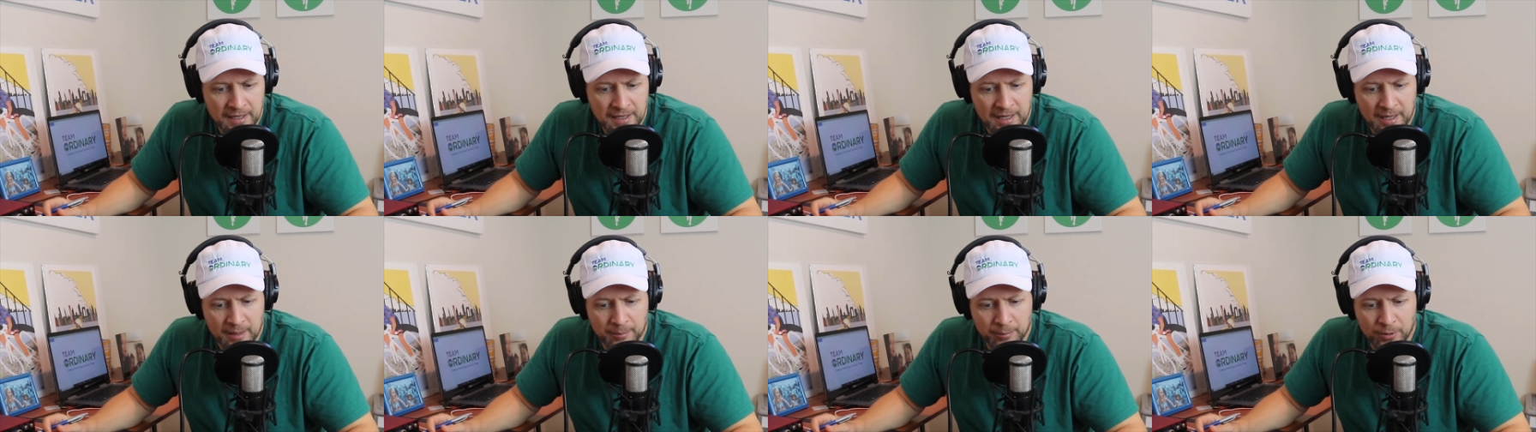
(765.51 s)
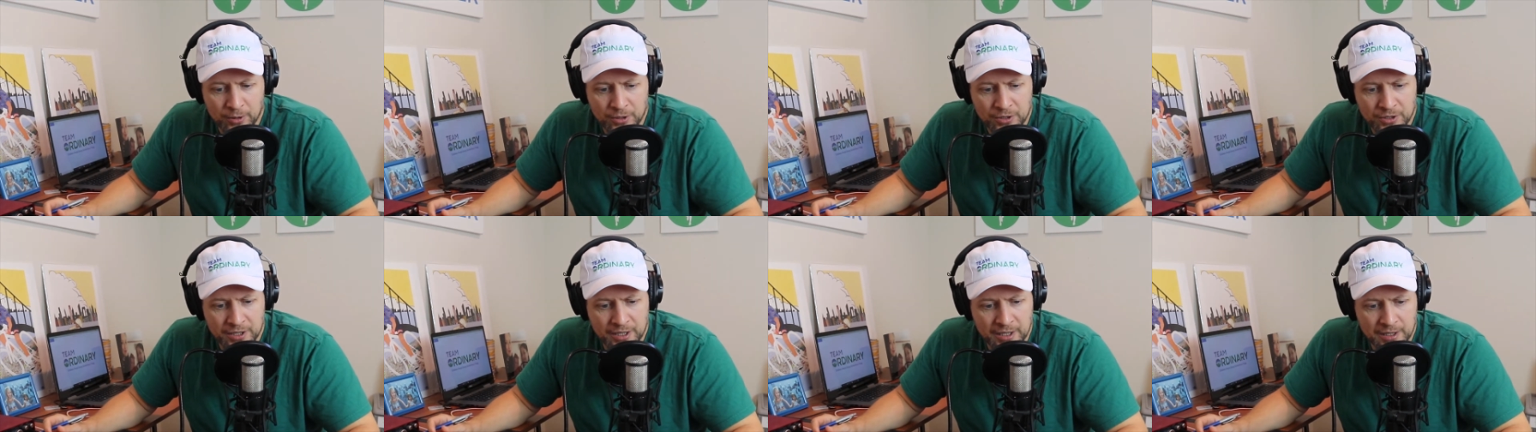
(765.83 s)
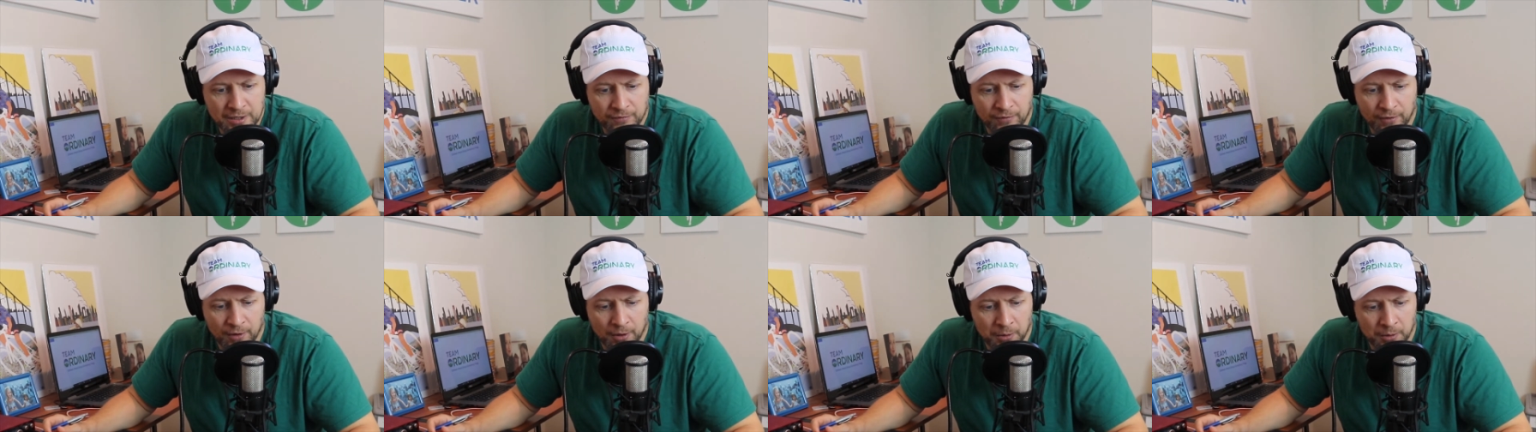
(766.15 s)
and push
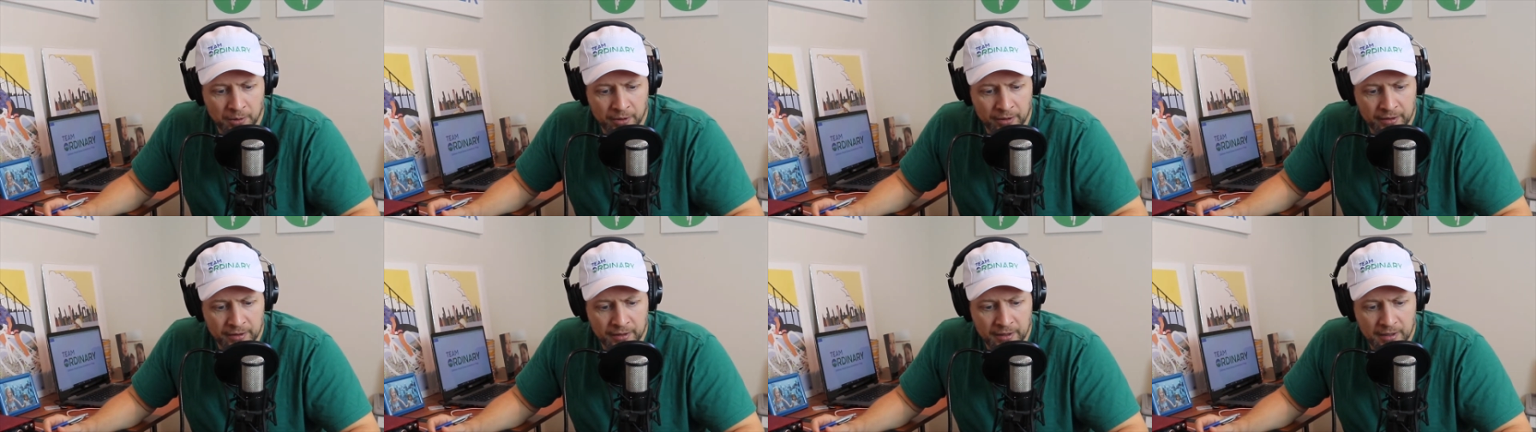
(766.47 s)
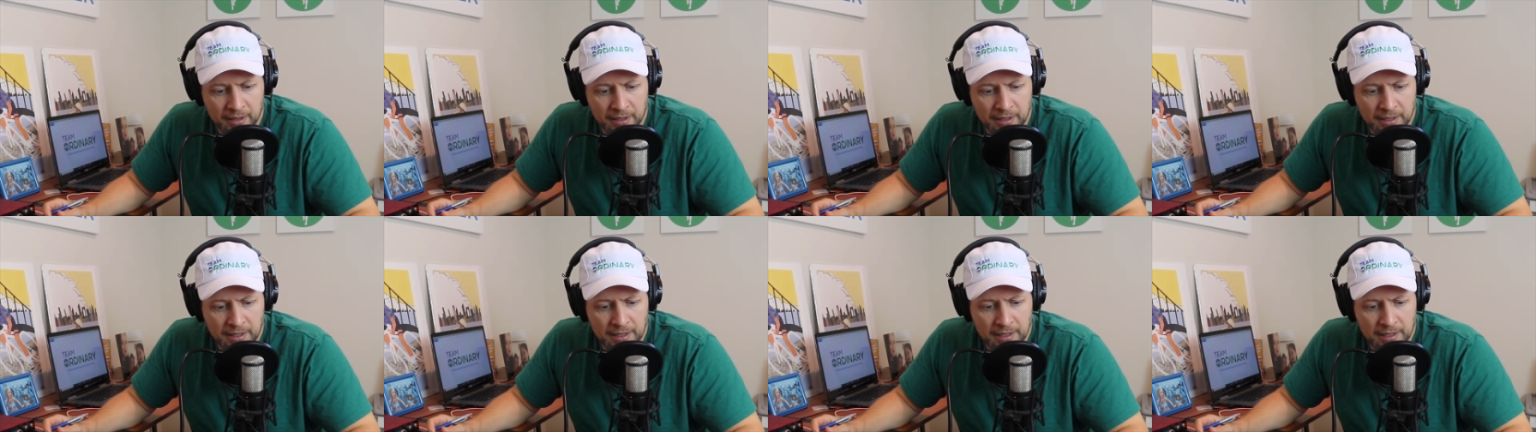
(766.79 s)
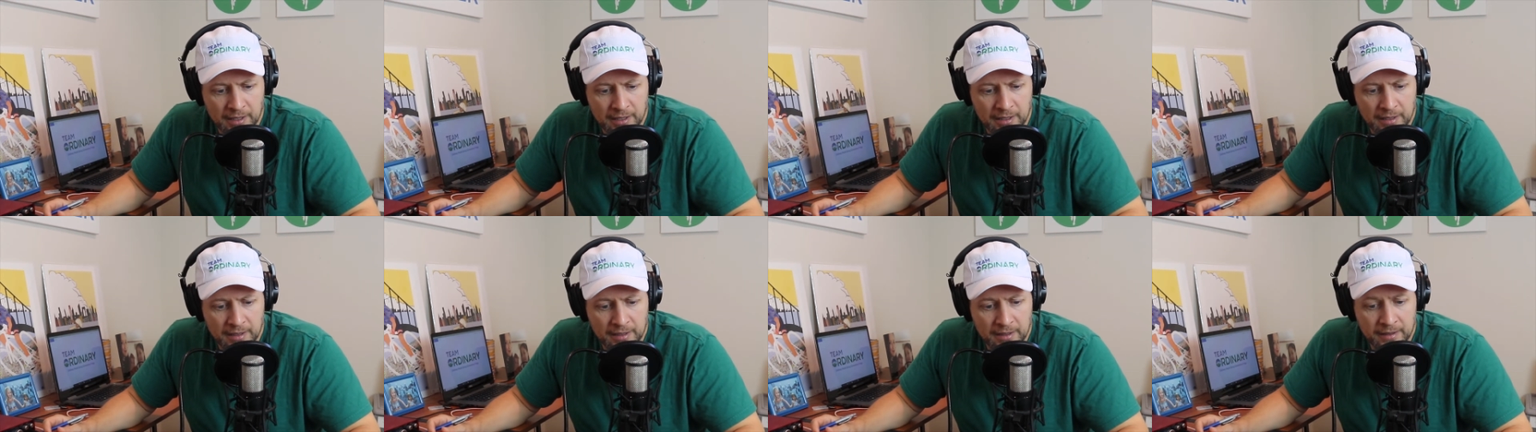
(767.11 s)
things forward.
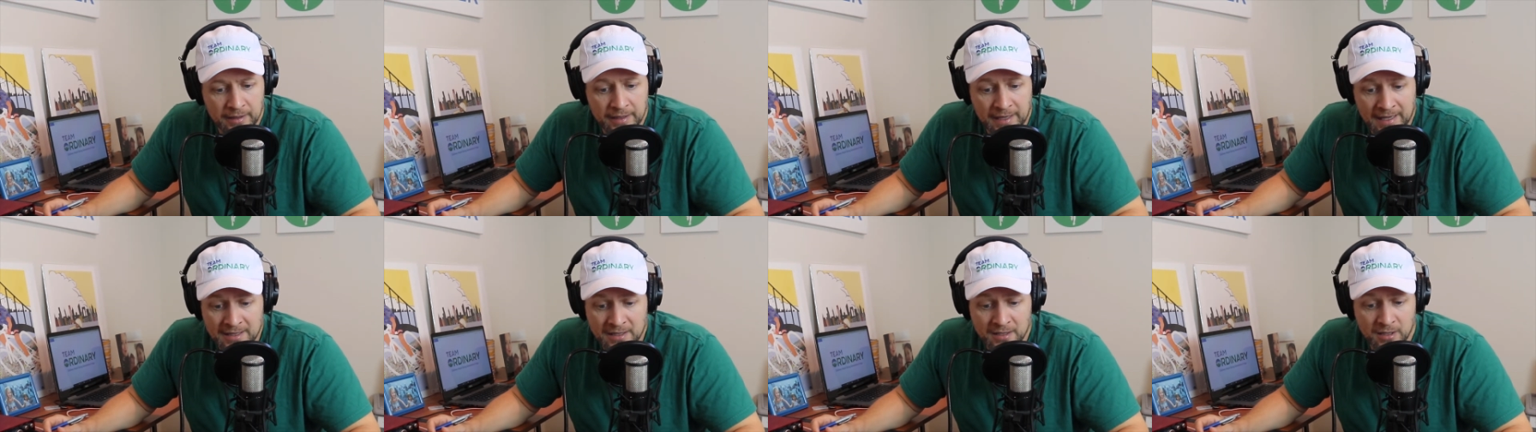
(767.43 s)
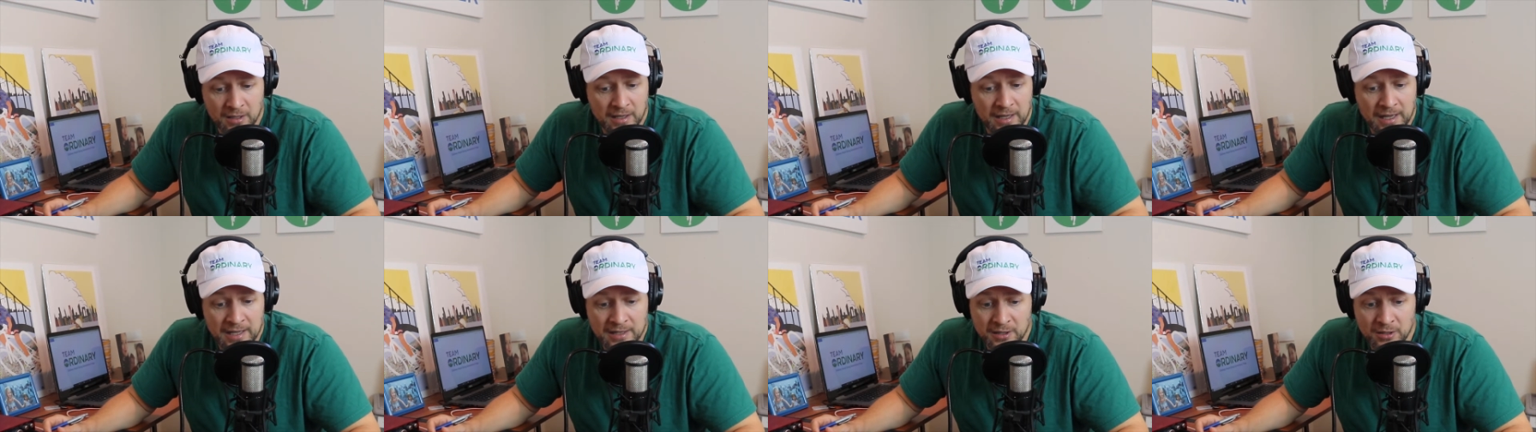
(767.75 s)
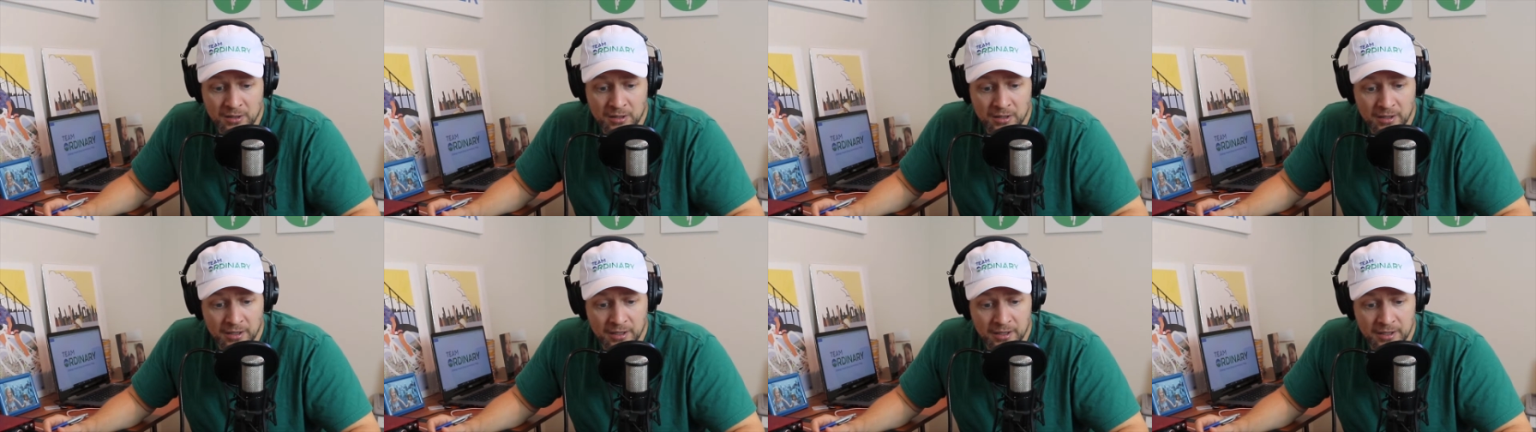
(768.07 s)
That's
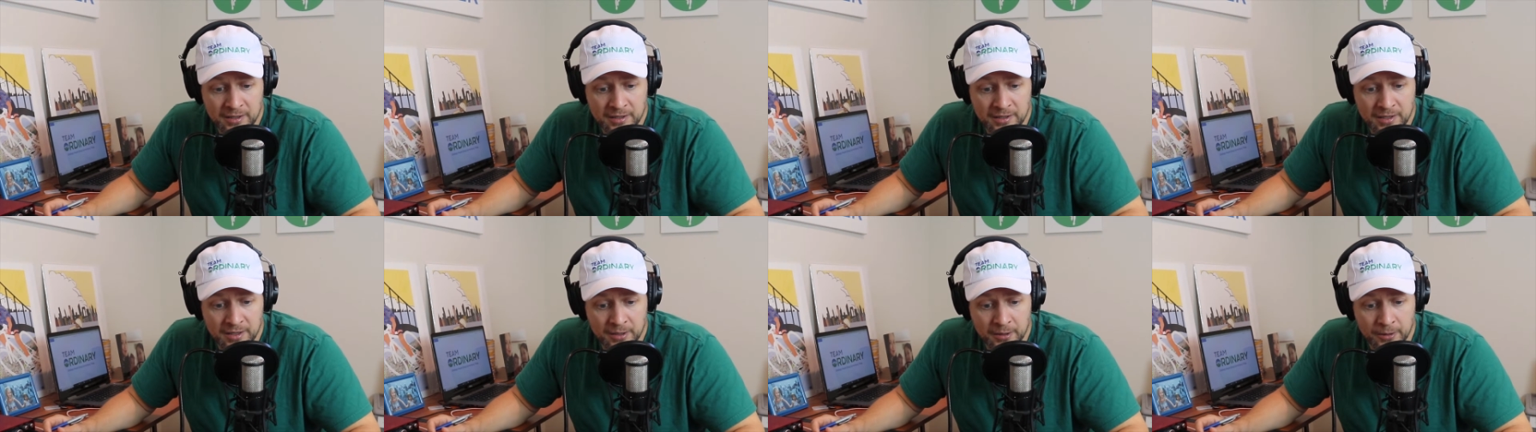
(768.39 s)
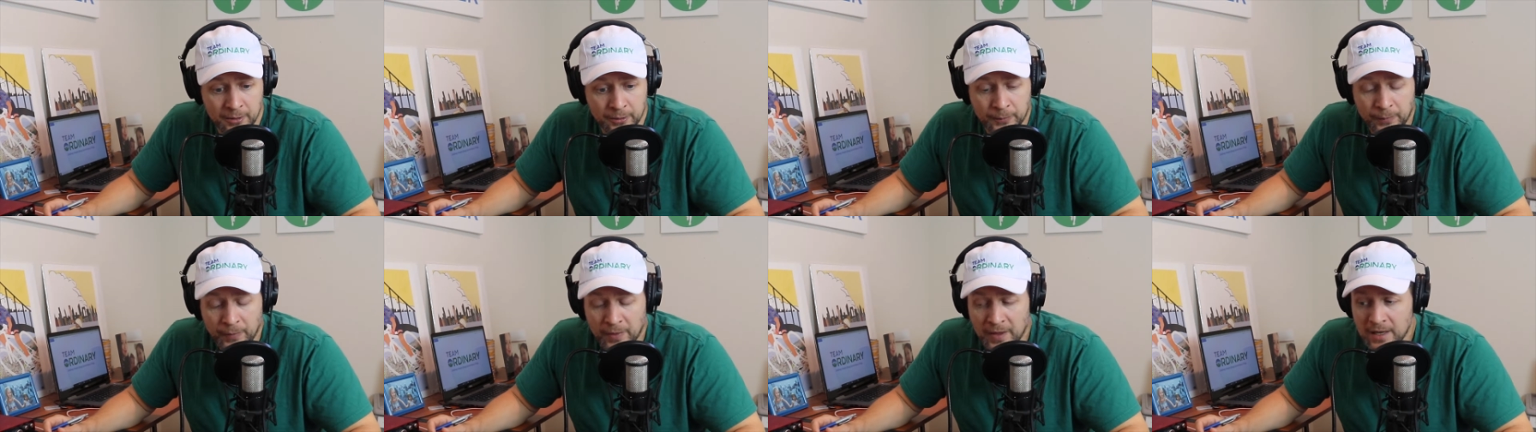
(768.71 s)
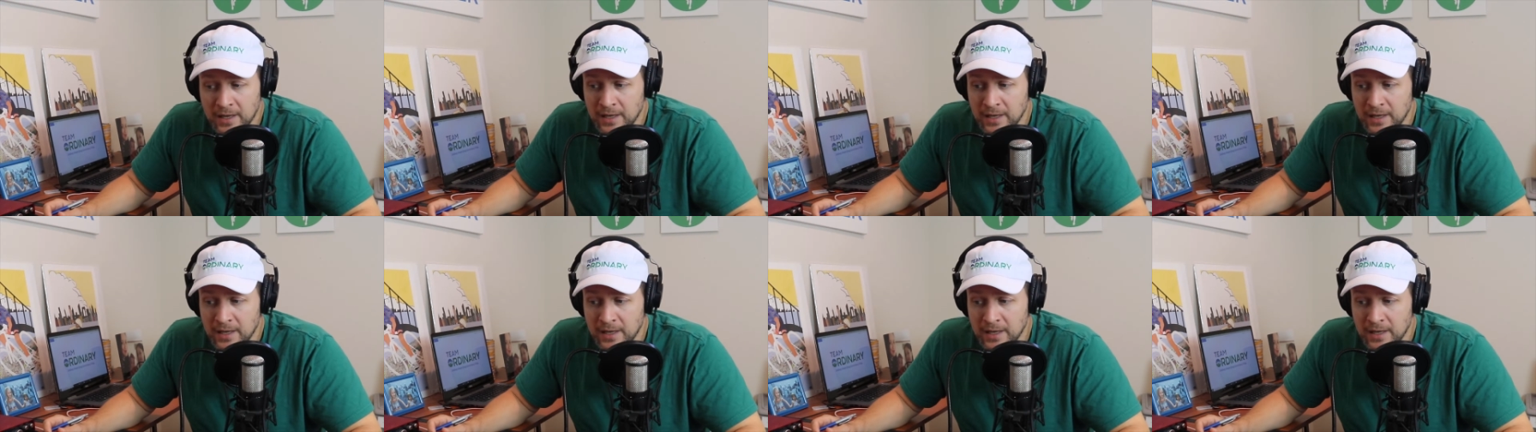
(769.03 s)
all good too.